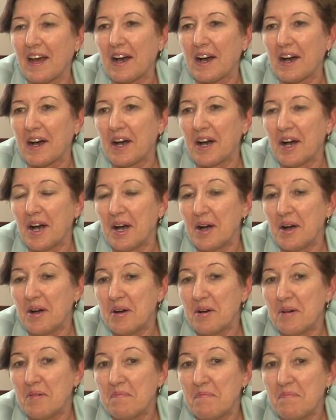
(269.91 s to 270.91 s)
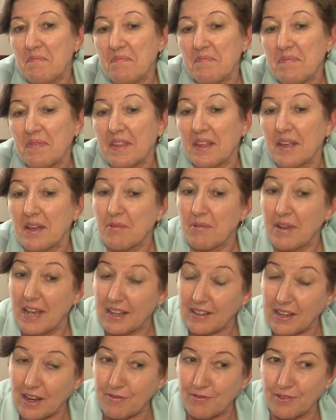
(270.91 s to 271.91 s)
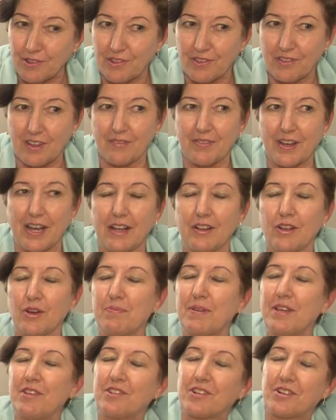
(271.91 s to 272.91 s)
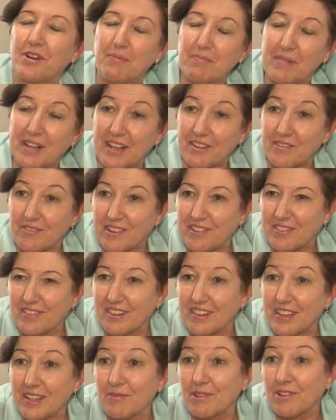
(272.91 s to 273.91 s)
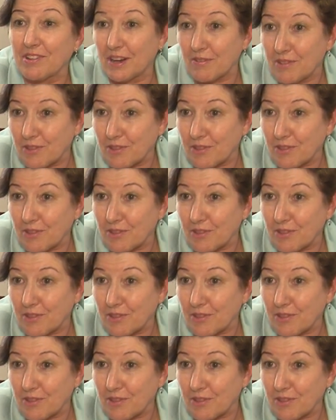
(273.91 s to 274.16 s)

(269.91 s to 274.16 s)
We had our first ever Hello Peter complaint recently, which I